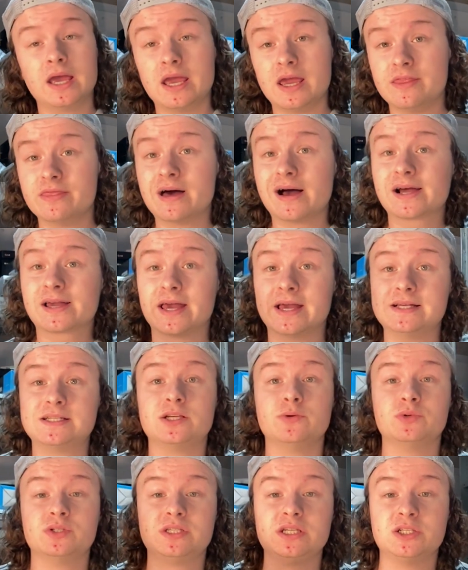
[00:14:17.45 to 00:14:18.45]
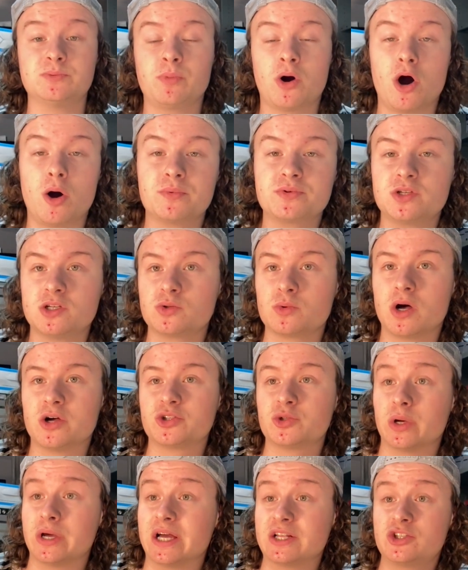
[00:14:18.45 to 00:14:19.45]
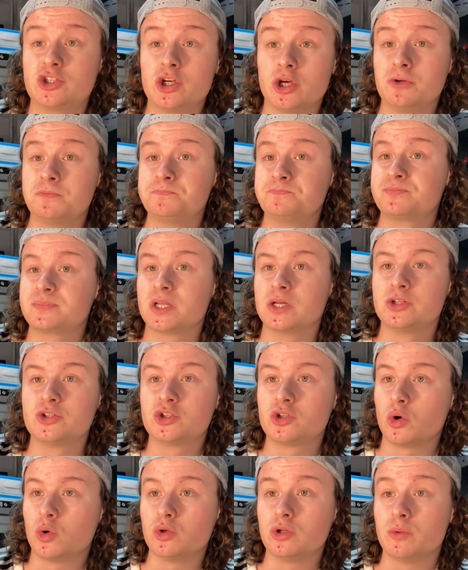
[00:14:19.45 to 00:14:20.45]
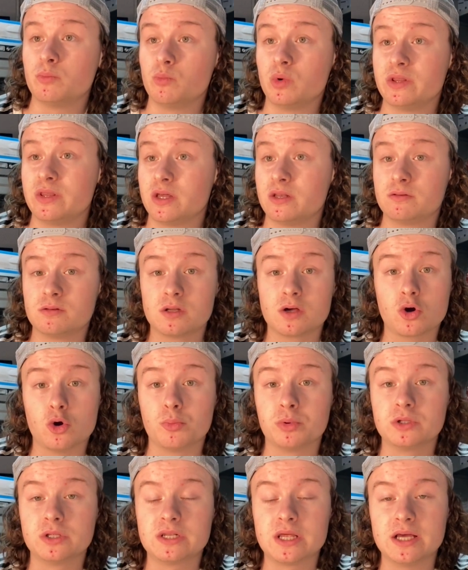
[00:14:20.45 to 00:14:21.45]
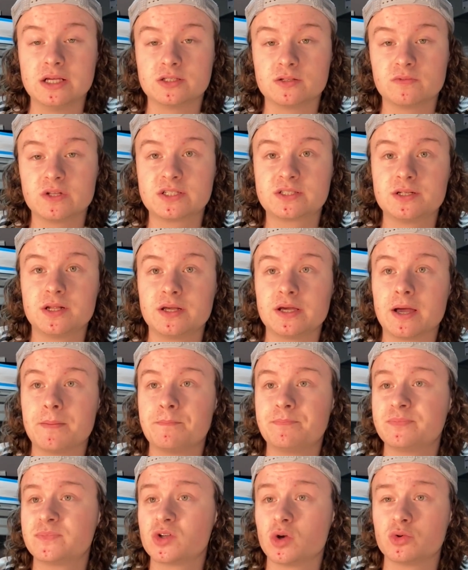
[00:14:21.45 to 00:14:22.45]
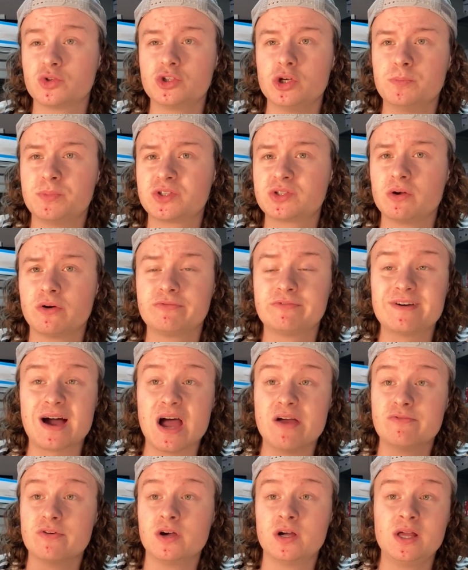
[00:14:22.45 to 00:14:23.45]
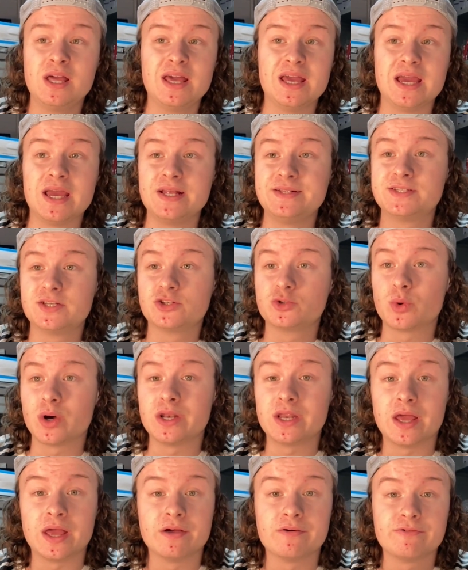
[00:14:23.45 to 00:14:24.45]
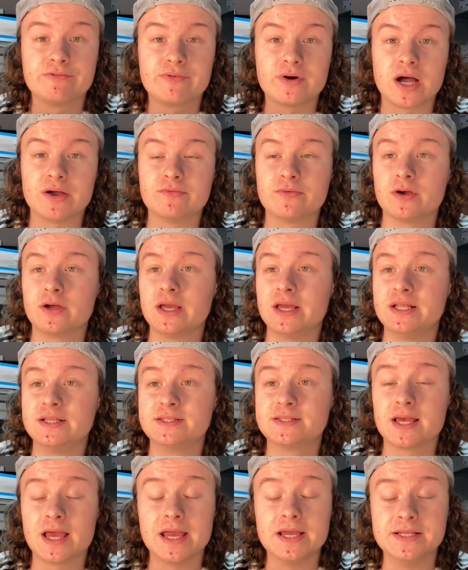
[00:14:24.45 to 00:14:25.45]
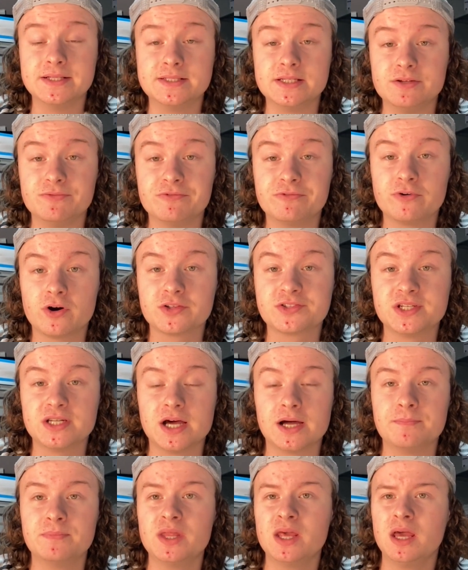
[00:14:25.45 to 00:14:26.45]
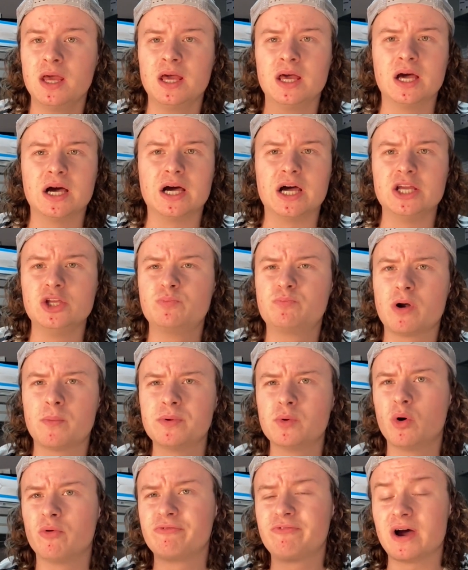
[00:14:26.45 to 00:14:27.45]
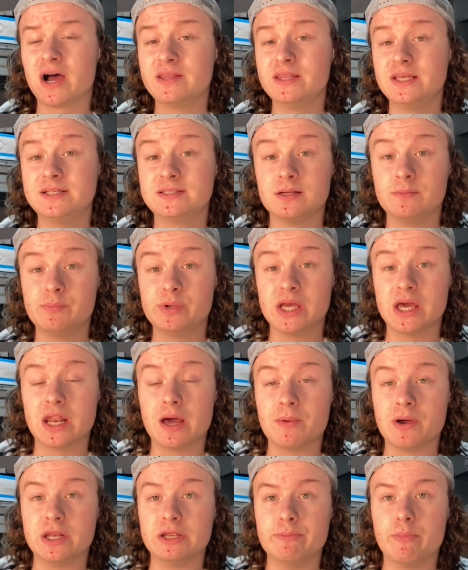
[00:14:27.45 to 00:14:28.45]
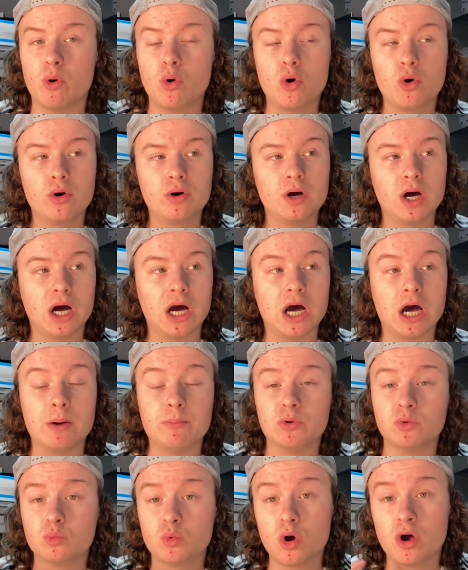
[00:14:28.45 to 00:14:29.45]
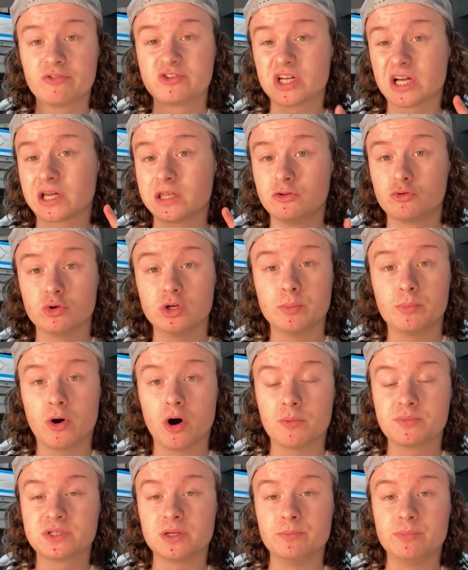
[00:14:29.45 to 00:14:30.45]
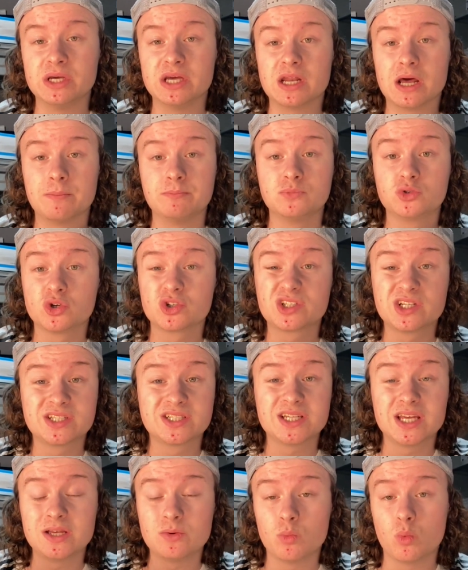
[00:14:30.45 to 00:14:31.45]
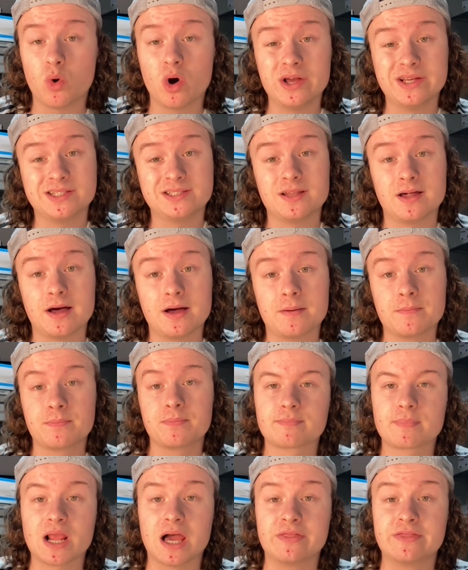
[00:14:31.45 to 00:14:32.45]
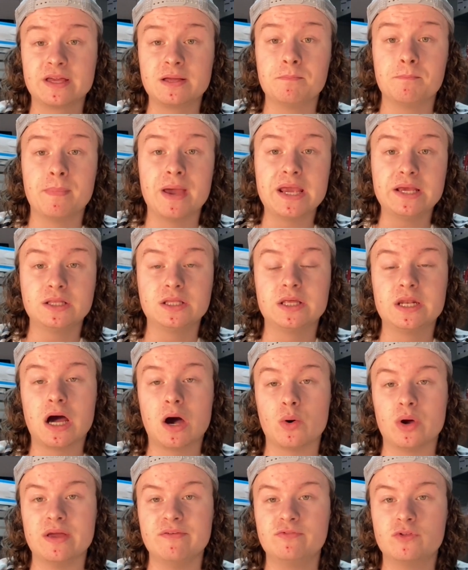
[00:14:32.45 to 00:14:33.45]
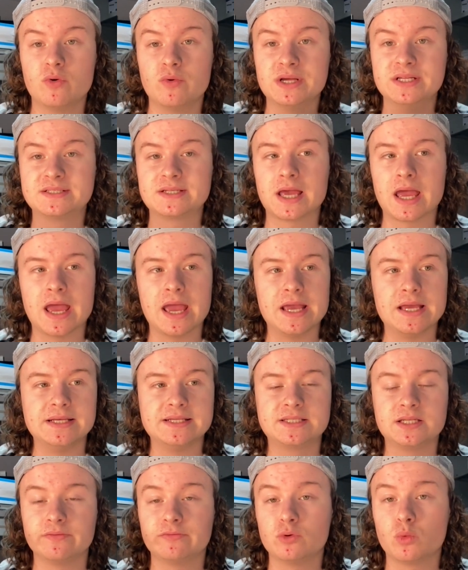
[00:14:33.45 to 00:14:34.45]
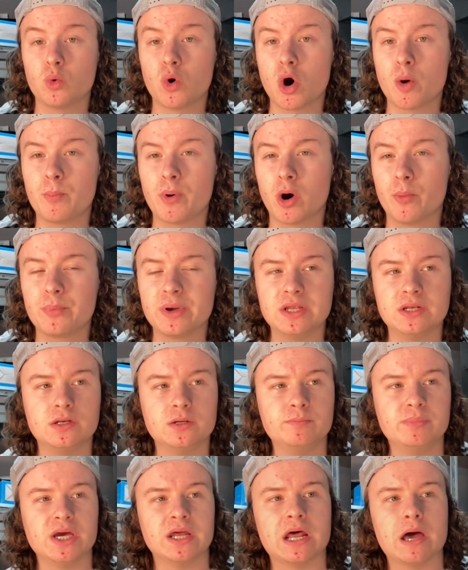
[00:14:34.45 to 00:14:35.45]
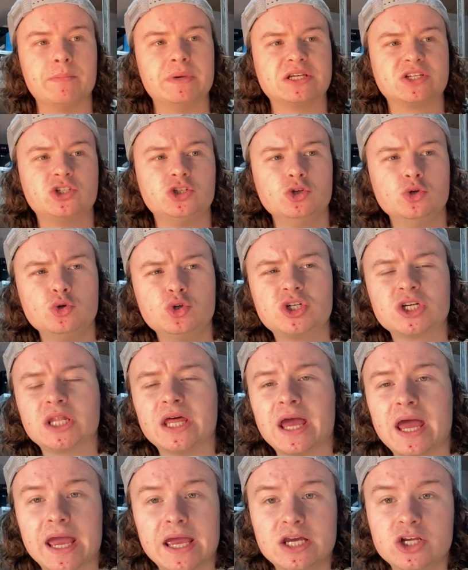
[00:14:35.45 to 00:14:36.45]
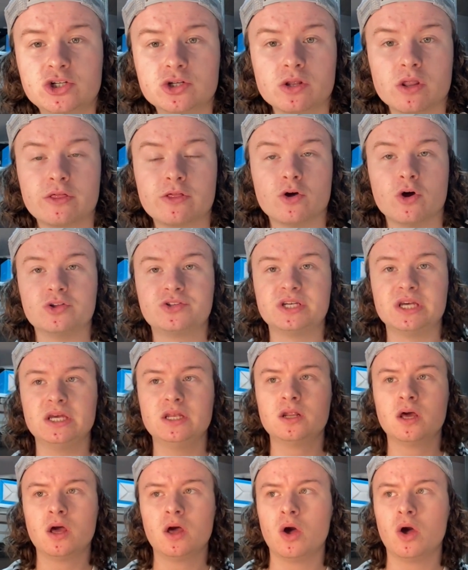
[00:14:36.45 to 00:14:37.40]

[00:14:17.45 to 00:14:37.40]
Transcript: In that case, it was these pops as well. So I had two, sold them within a couple of days of listing again. So super stuff, fiver into twenty, fiver into eighteen forty-nine. Uh, you probably won't find these in B and M anymore, uh, but worth checking through your pops in B and M just to see what is there. I think mainly now, if there is a Civil War pop in B and M, it's usually Agent thirteen,